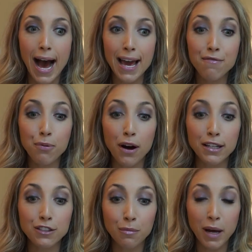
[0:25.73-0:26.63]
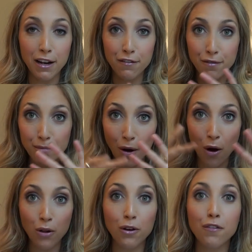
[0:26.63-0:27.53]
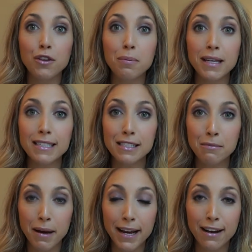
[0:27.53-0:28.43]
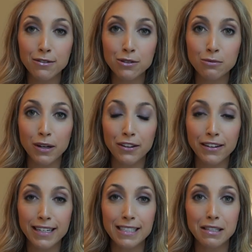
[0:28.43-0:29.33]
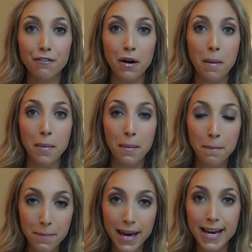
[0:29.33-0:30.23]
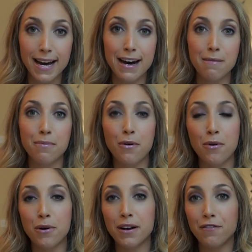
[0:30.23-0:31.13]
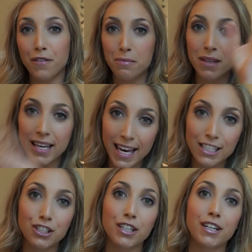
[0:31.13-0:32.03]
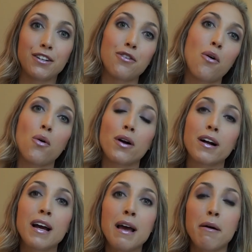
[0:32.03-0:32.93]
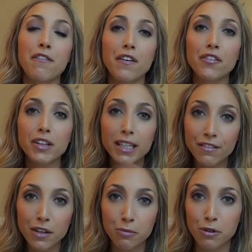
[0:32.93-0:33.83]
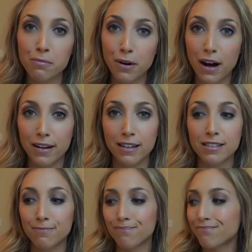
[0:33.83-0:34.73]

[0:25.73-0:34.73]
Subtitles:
I have products from kind of all over the place in my house, whether it's from makeup or from the kitchen or my favorite living room products.